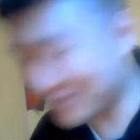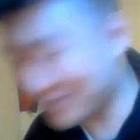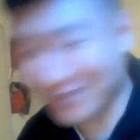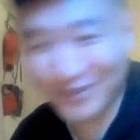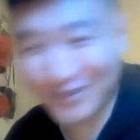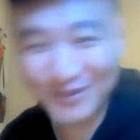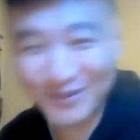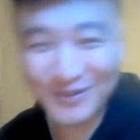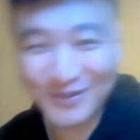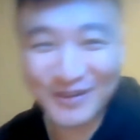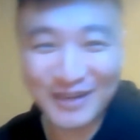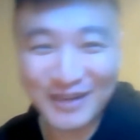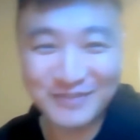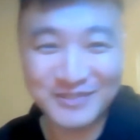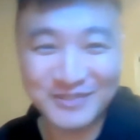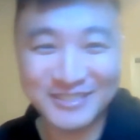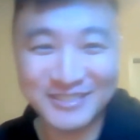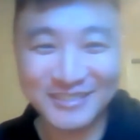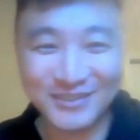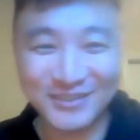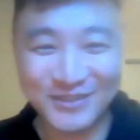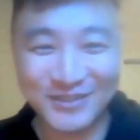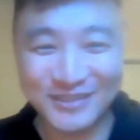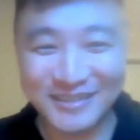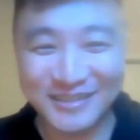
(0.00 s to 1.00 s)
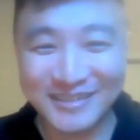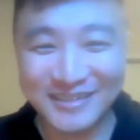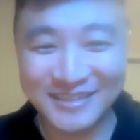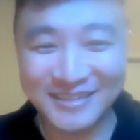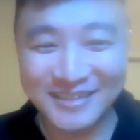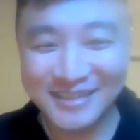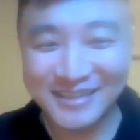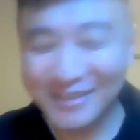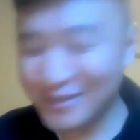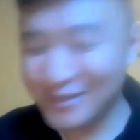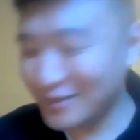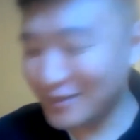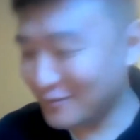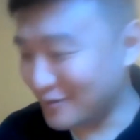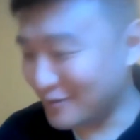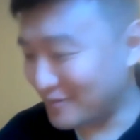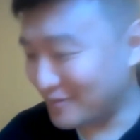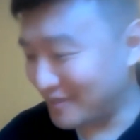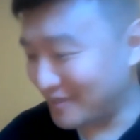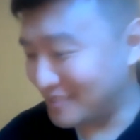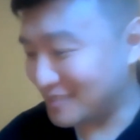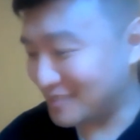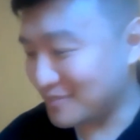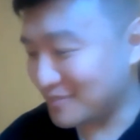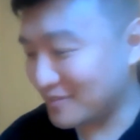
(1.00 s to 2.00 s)
So I'm just going to
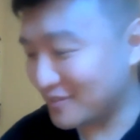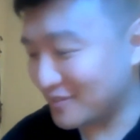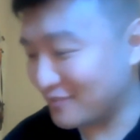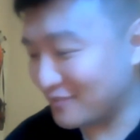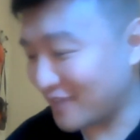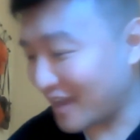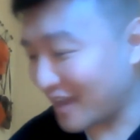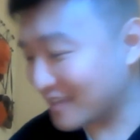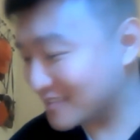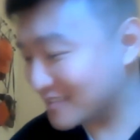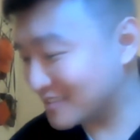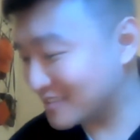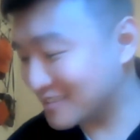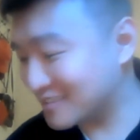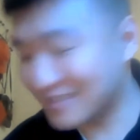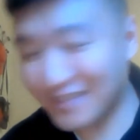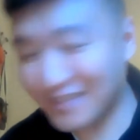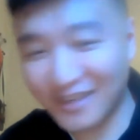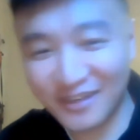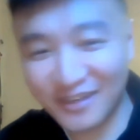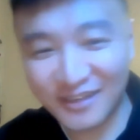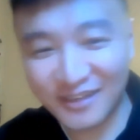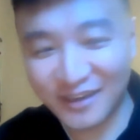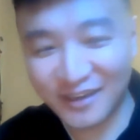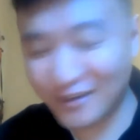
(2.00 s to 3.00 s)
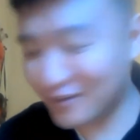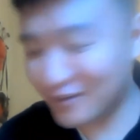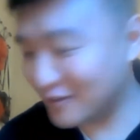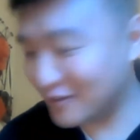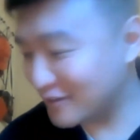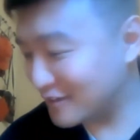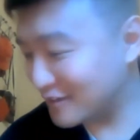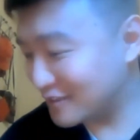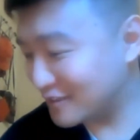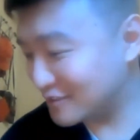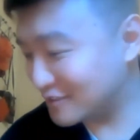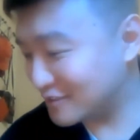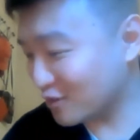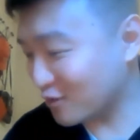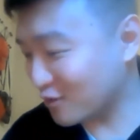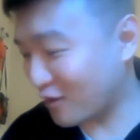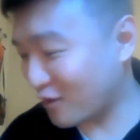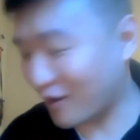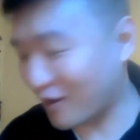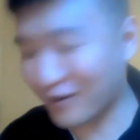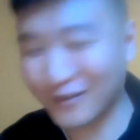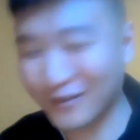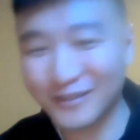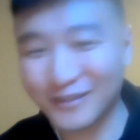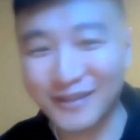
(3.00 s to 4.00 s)
repeat some of the facts that I heard. So
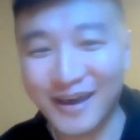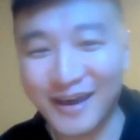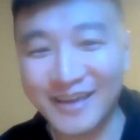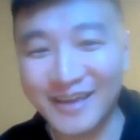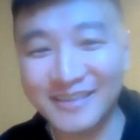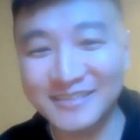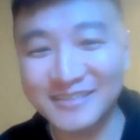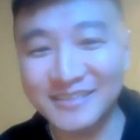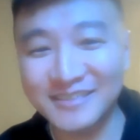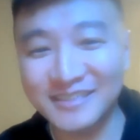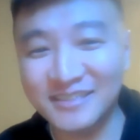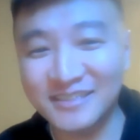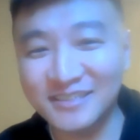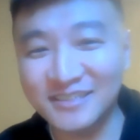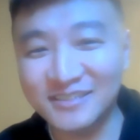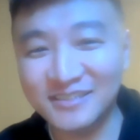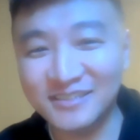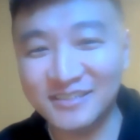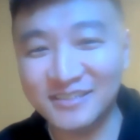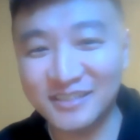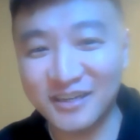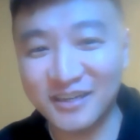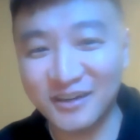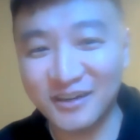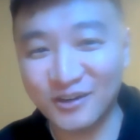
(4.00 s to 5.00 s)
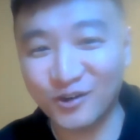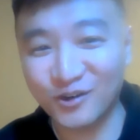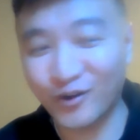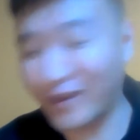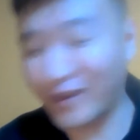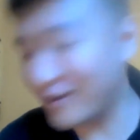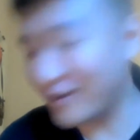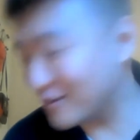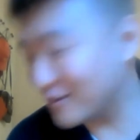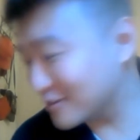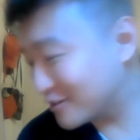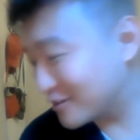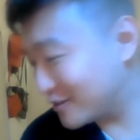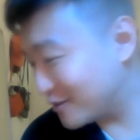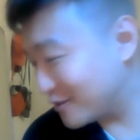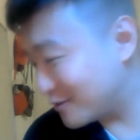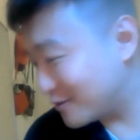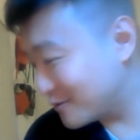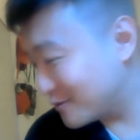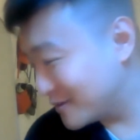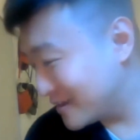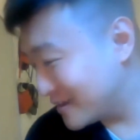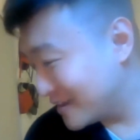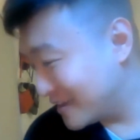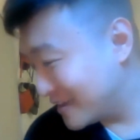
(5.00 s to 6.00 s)
our client is Crayon
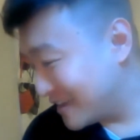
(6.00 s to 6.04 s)
Co.